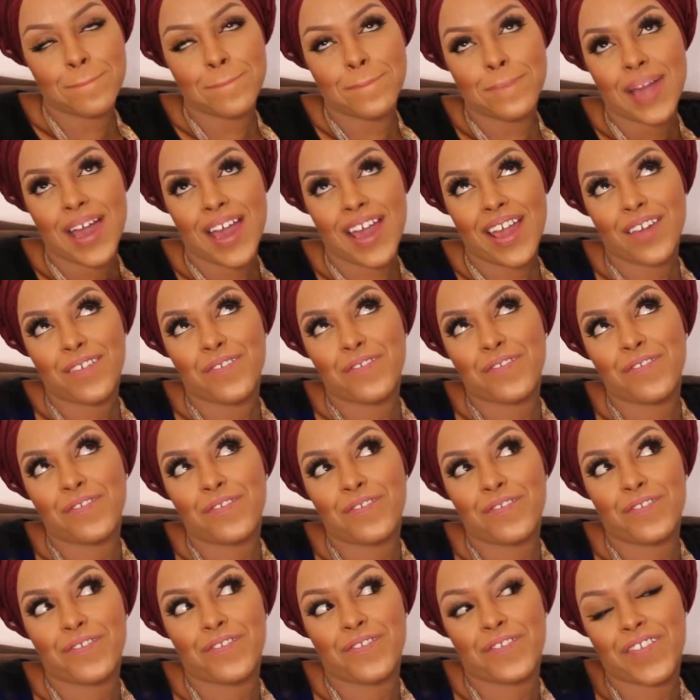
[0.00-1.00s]
My
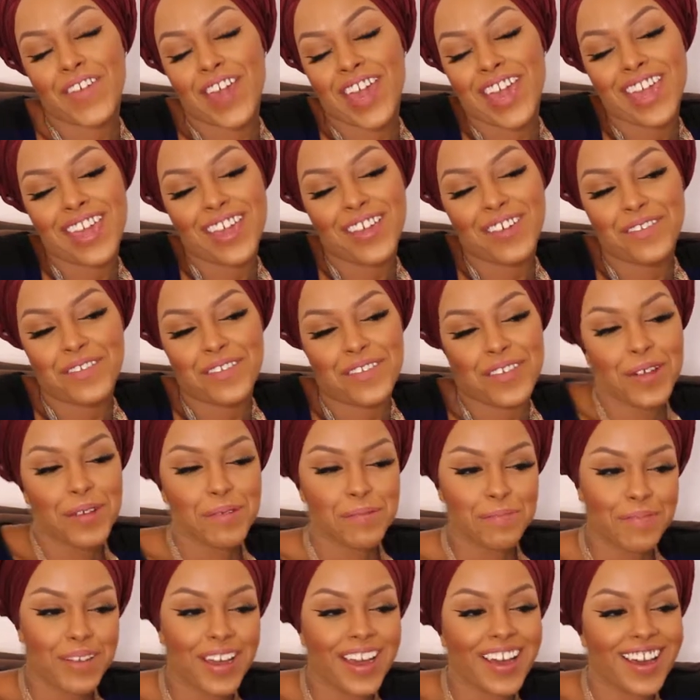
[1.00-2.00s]

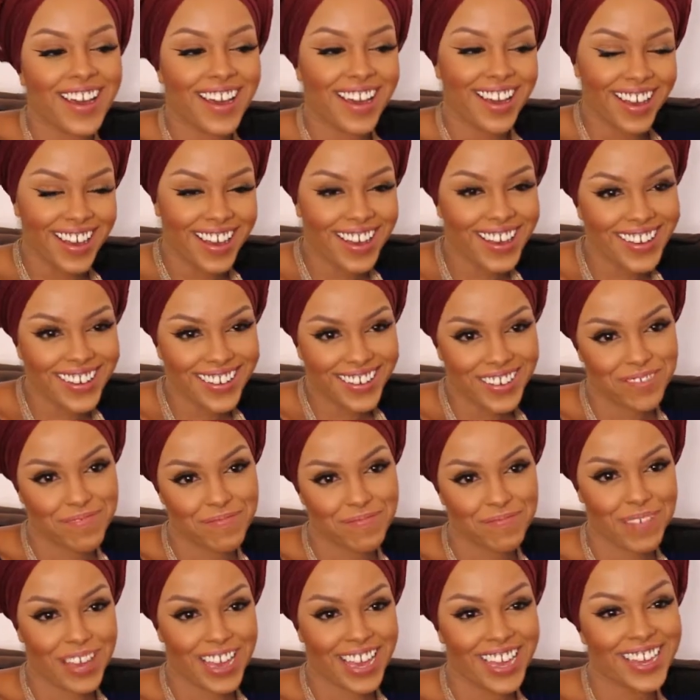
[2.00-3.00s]
favorite part
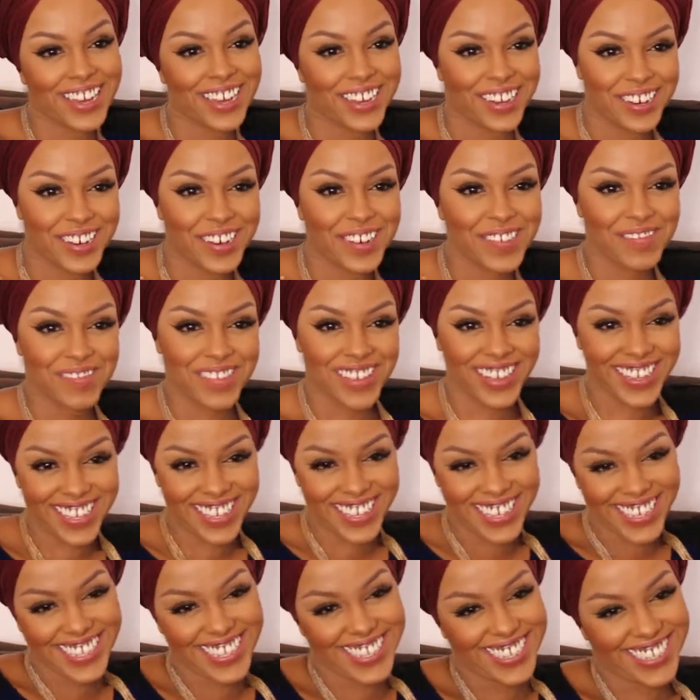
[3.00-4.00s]
of makeup.
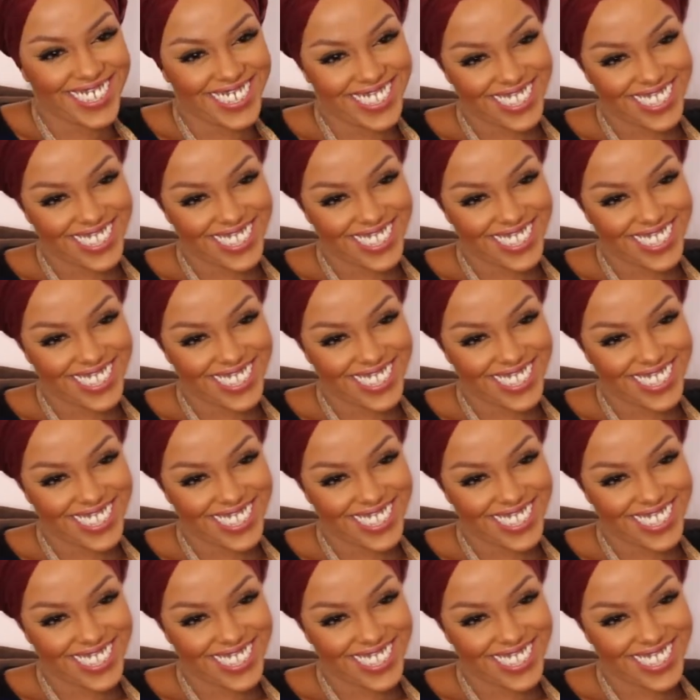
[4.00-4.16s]
I